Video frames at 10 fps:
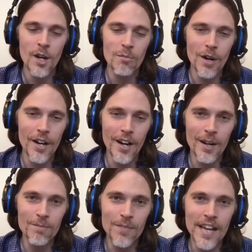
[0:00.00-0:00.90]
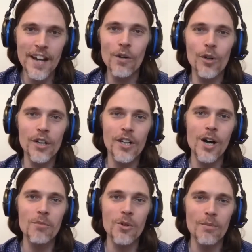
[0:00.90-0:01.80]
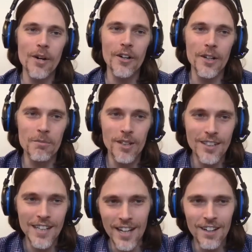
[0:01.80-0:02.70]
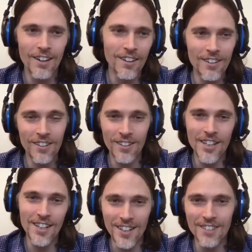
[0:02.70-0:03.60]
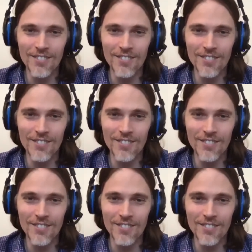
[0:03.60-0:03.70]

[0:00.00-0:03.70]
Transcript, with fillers: But uh, yeah, I didn't want to come to America and be like, "Hello, yeah, I want